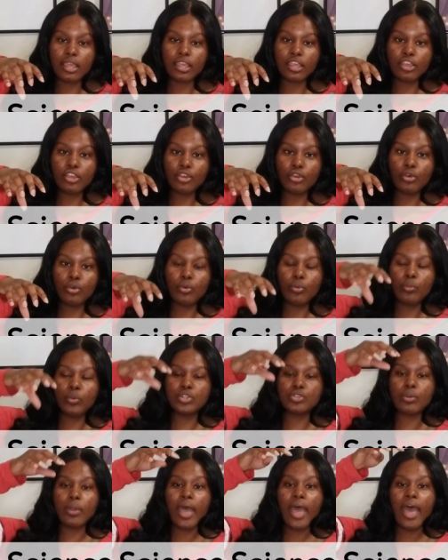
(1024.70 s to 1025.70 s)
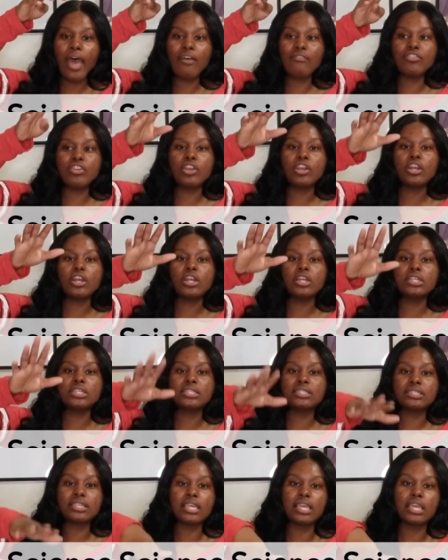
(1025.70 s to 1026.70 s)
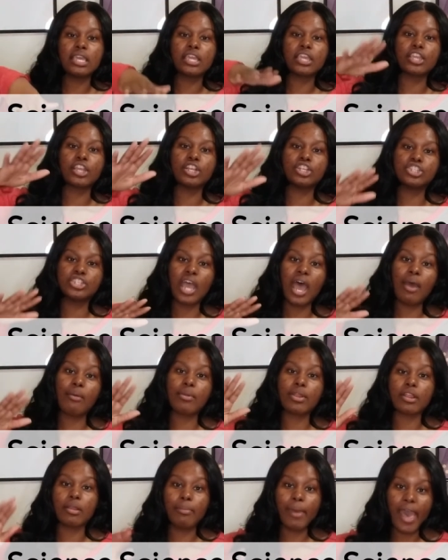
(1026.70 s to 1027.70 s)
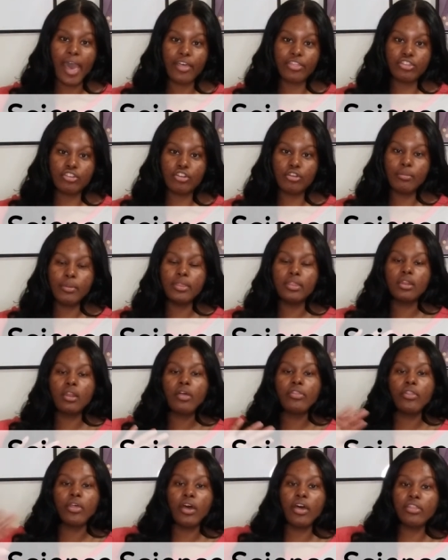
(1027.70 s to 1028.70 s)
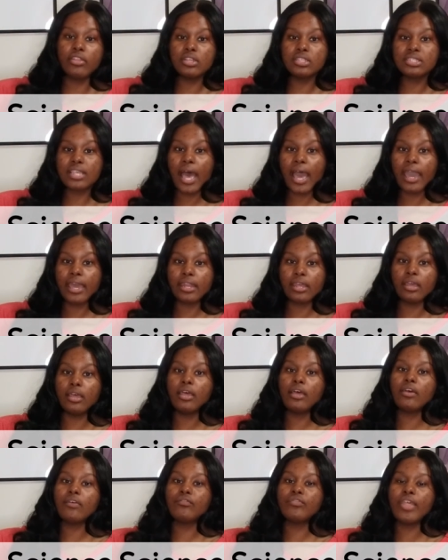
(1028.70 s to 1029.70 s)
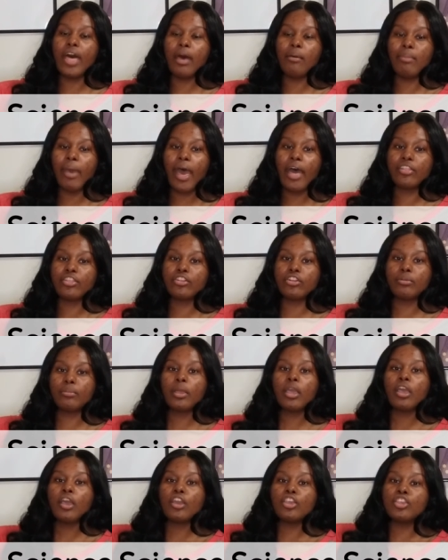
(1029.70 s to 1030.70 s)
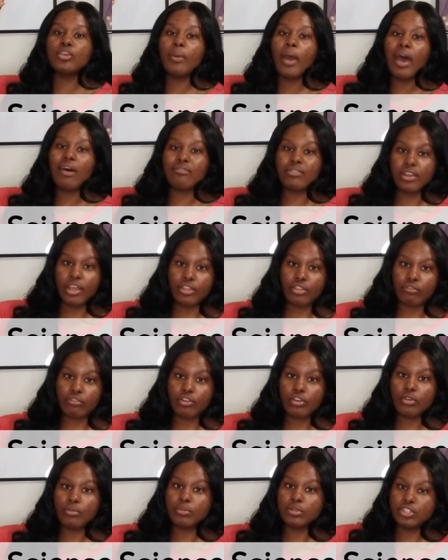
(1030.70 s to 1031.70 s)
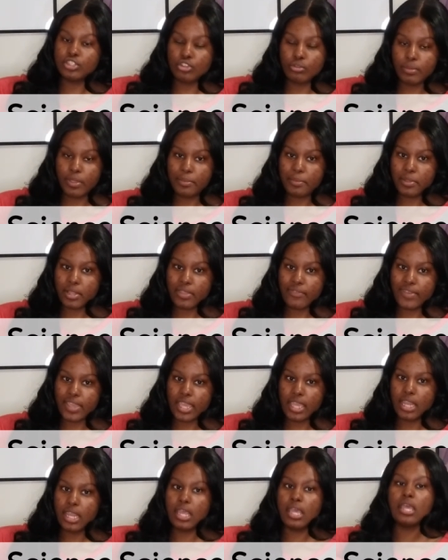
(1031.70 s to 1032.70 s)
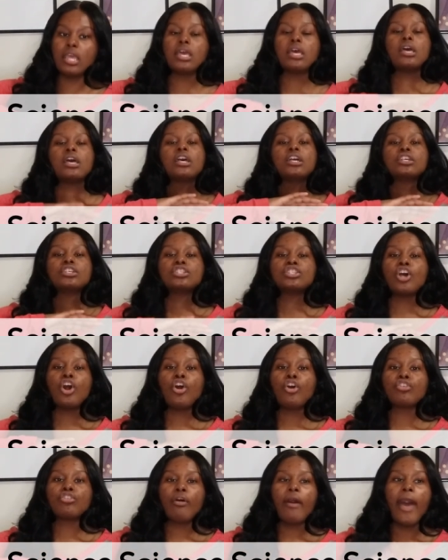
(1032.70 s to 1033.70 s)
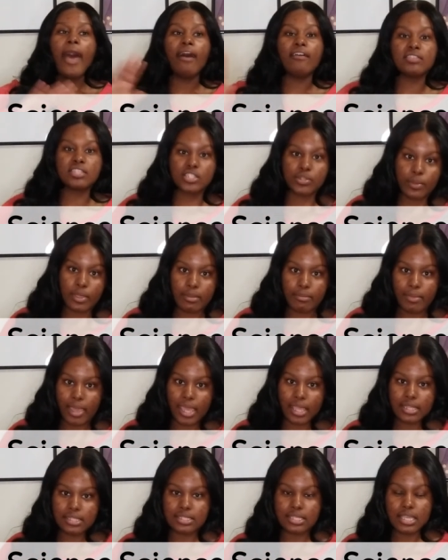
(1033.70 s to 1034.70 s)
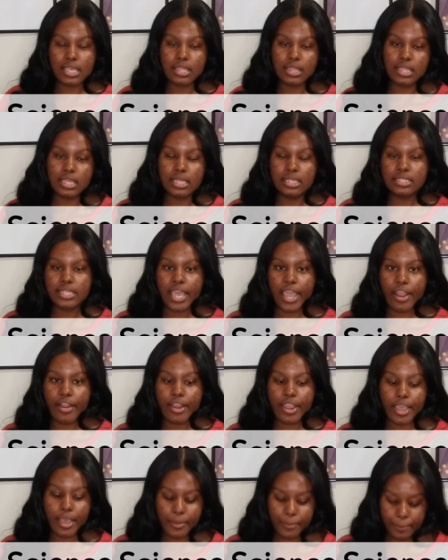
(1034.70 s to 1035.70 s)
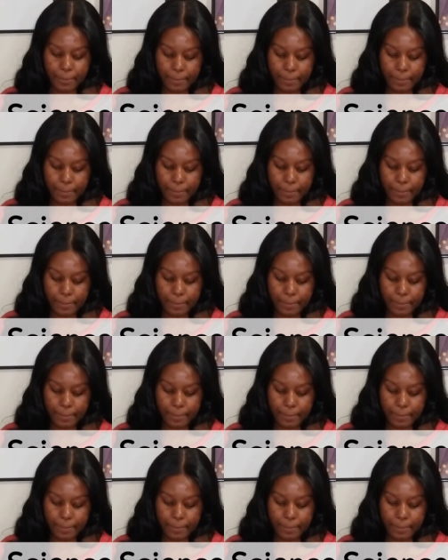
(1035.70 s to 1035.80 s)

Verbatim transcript: you, which will have your sink, your shower, your bathroom. And then on the other side of that bathroom, you have another room with two people living in it. So you'll have suite mates in this area.